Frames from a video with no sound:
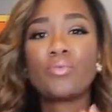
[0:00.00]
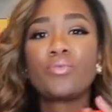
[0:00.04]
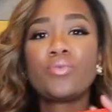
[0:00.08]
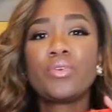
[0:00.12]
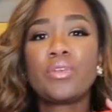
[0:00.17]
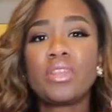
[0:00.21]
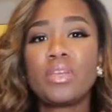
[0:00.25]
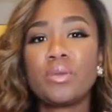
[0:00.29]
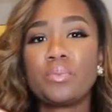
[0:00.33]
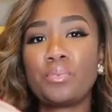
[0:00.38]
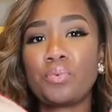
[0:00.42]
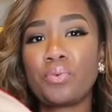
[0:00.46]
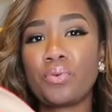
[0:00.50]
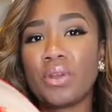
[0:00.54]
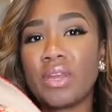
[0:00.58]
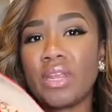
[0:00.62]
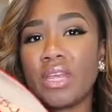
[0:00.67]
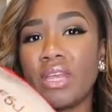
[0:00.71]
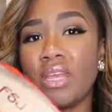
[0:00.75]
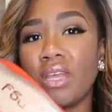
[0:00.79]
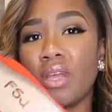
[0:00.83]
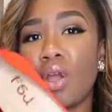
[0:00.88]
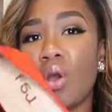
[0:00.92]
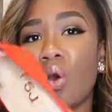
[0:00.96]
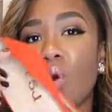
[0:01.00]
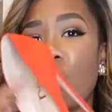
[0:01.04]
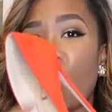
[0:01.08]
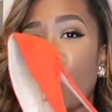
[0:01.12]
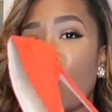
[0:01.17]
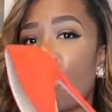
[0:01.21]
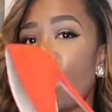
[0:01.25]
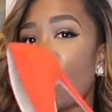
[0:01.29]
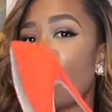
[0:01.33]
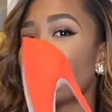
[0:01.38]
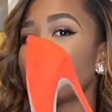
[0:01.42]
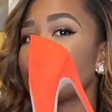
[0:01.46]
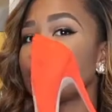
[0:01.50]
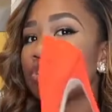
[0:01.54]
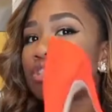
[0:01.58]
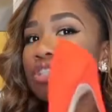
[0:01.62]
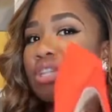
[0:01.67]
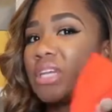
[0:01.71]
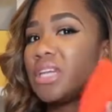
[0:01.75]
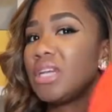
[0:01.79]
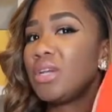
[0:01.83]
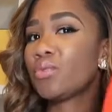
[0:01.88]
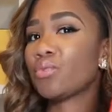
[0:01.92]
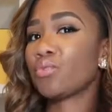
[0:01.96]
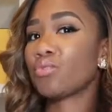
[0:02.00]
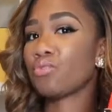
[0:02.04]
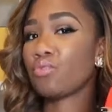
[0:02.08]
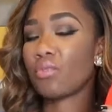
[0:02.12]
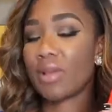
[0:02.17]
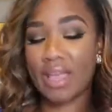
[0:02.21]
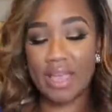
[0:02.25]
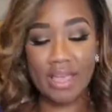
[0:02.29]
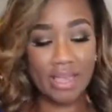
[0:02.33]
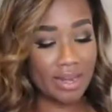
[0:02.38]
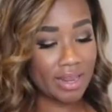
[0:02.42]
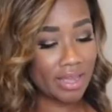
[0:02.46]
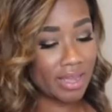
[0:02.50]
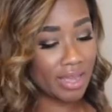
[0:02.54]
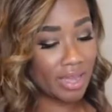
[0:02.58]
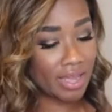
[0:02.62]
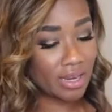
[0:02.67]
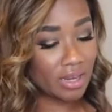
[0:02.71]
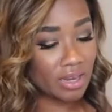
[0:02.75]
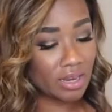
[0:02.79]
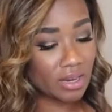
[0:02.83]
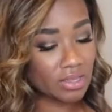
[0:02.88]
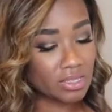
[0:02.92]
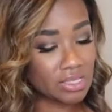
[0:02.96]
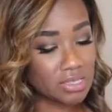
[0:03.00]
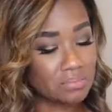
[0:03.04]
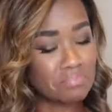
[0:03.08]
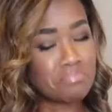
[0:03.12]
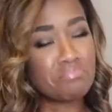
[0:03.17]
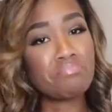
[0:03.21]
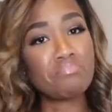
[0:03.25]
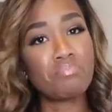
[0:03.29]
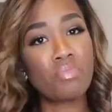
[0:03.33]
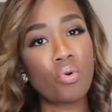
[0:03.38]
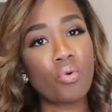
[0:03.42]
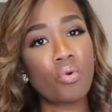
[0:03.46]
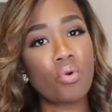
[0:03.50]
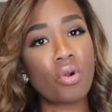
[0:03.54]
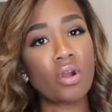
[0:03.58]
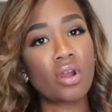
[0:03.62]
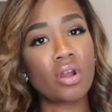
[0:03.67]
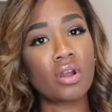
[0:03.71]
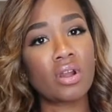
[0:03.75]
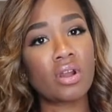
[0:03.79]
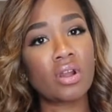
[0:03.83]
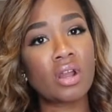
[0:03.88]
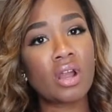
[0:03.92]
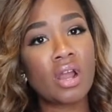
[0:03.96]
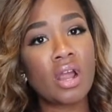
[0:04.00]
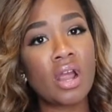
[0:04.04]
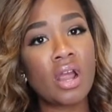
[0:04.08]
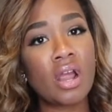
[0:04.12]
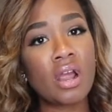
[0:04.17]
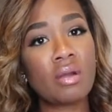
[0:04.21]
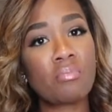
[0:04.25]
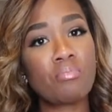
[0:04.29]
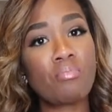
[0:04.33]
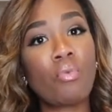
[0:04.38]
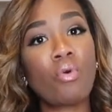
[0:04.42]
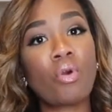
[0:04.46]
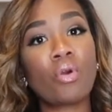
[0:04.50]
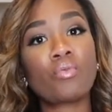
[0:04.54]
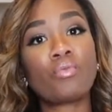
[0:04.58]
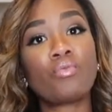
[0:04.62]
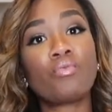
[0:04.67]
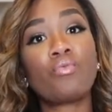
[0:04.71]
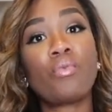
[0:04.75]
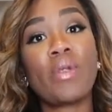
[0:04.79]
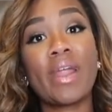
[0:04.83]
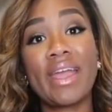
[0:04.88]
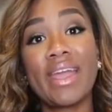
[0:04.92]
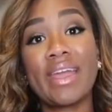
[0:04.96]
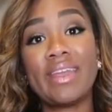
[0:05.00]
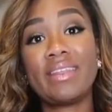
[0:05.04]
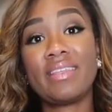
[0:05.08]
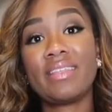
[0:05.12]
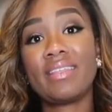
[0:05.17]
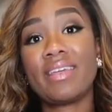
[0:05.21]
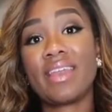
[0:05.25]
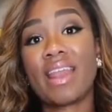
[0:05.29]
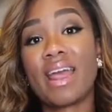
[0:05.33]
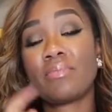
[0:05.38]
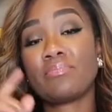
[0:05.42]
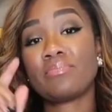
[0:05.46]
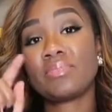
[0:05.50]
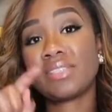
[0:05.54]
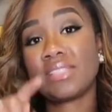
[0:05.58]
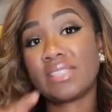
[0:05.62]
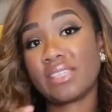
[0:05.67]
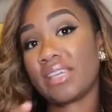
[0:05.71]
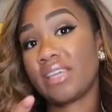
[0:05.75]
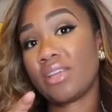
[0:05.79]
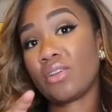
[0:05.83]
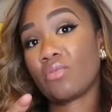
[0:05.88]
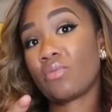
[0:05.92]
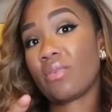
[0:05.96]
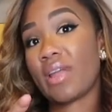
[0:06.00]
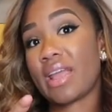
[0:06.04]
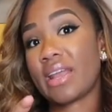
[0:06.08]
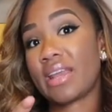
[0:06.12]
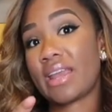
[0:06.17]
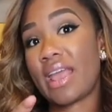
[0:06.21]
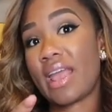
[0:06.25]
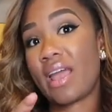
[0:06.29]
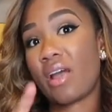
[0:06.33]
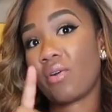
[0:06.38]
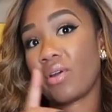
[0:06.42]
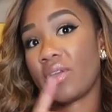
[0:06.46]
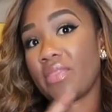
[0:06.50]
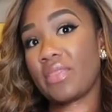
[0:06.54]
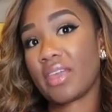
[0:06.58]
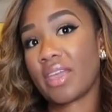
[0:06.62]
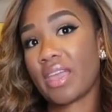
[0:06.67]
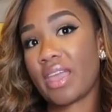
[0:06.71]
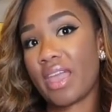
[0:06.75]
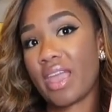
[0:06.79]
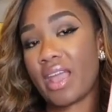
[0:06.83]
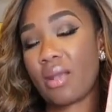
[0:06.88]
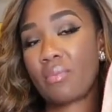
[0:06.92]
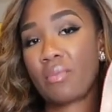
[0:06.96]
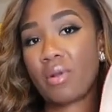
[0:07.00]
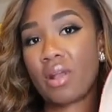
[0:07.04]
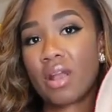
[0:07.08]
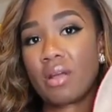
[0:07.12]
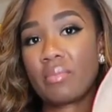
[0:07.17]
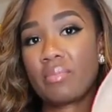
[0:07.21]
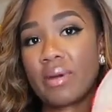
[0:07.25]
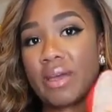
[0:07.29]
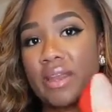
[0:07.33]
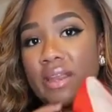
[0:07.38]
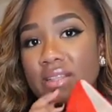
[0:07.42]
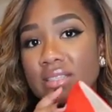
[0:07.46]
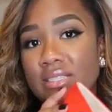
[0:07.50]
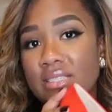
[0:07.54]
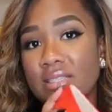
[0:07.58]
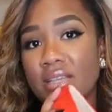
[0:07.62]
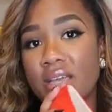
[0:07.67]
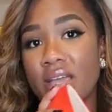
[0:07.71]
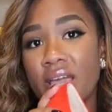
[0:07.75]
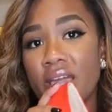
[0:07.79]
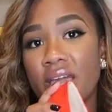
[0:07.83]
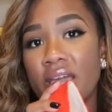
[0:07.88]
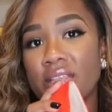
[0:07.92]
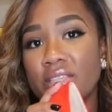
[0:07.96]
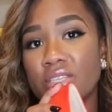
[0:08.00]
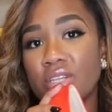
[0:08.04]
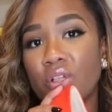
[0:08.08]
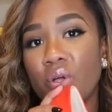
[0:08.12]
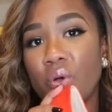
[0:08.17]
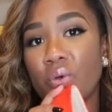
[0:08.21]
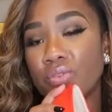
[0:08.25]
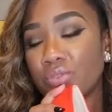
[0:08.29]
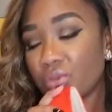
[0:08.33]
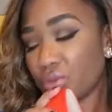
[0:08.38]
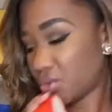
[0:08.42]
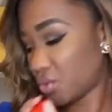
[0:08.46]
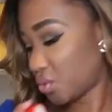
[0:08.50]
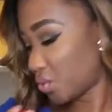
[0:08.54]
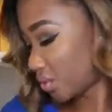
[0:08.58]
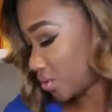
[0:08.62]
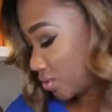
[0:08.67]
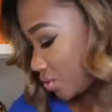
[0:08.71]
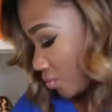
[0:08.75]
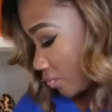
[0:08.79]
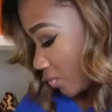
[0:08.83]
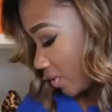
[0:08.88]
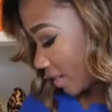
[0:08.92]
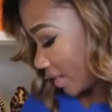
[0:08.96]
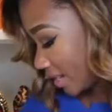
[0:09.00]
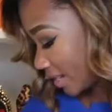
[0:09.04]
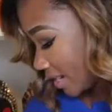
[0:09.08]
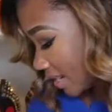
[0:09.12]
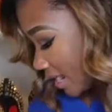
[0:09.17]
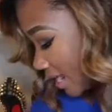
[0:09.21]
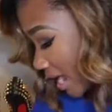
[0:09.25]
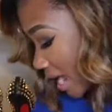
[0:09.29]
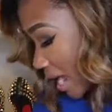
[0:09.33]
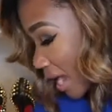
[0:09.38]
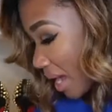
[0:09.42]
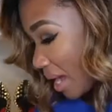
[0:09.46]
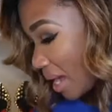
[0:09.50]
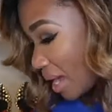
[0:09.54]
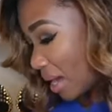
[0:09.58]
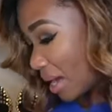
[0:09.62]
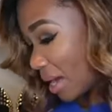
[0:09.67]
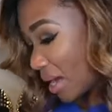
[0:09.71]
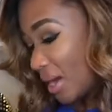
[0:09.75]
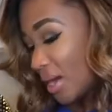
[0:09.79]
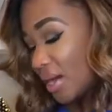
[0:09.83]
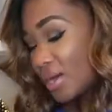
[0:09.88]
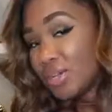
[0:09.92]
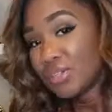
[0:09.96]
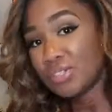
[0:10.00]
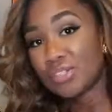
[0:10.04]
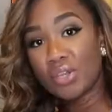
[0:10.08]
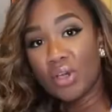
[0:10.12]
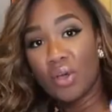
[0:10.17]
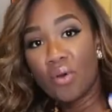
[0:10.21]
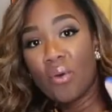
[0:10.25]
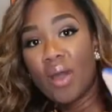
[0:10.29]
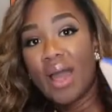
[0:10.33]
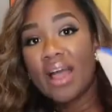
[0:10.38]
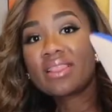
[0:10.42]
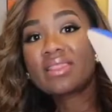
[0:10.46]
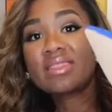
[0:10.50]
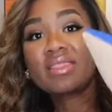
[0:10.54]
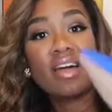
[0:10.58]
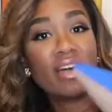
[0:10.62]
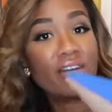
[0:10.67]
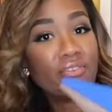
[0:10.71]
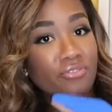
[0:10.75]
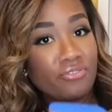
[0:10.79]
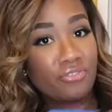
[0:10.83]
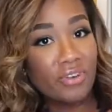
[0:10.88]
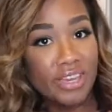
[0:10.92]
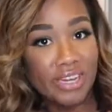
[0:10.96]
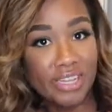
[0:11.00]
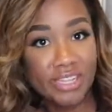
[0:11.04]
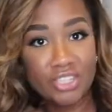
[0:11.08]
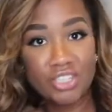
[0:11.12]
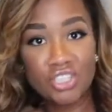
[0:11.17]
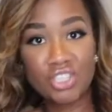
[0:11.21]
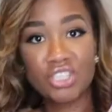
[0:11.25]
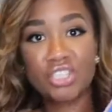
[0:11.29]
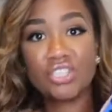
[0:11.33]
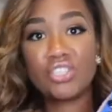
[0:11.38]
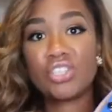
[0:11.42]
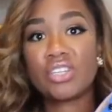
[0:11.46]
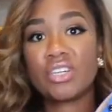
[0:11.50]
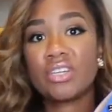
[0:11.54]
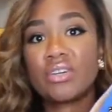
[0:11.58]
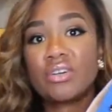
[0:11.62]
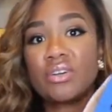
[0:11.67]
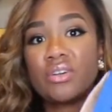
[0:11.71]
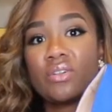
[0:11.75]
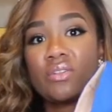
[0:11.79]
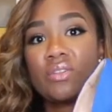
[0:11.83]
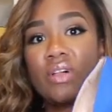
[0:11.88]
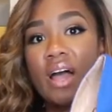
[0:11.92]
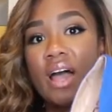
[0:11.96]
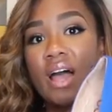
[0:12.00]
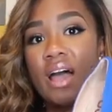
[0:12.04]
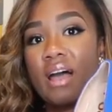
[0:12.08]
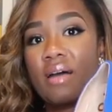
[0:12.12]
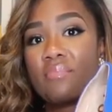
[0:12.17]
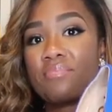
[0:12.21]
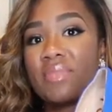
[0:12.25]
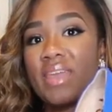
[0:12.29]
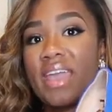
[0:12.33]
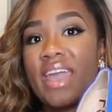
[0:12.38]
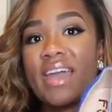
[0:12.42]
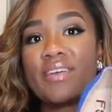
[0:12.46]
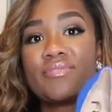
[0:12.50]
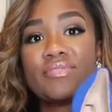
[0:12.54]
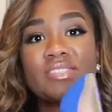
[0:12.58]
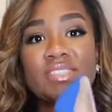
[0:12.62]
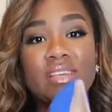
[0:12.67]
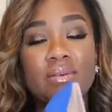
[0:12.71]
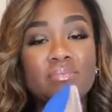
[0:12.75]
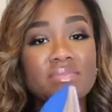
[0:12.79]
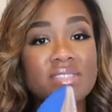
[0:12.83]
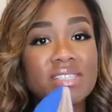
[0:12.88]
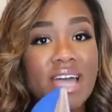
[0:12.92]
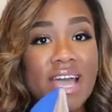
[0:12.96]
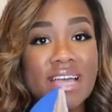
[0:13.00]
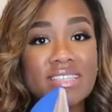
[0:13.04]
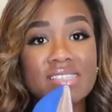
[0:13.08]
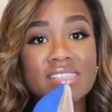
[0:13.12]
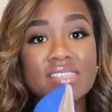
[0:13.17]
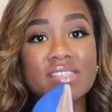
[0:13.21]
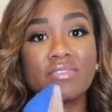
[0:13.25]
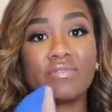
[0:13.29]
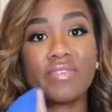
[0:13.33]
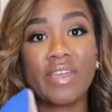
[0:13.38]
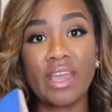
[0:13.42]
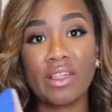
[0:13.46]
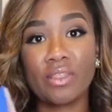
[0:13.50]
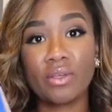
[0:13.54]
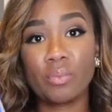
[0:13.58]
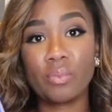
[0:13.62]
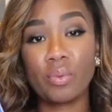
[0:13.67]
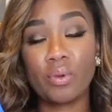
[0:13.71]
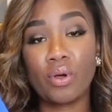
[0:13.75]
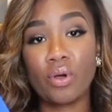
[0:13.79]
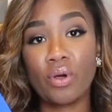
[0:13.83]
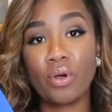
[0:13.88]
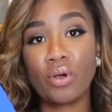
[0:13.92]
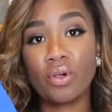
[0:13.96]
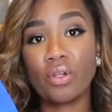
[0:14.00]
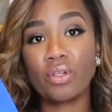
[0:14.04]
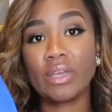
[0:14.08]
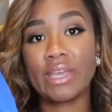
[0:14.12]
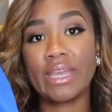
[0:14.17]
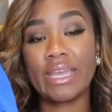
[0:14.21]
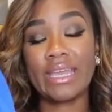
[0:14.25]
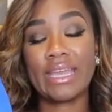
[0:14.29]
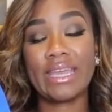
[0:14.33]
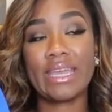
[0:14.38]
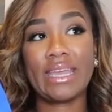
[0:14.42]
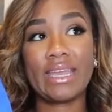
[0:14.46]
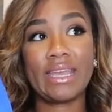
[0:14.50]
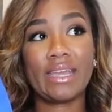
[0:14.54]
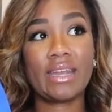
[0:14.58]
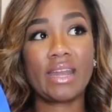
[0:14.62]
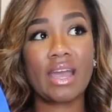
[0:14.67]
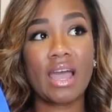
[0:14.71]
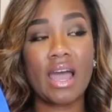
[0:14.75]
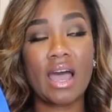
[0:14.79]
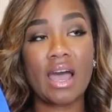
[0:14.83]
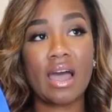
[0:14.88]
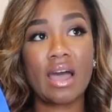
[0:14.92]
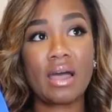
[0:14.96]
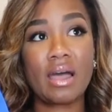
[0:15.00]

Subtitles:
really pretty orangey red. It looks more red than I'm seeing right now in the camera, but it's closer towards a red. So I love Funny She Jill. They have some sizes available in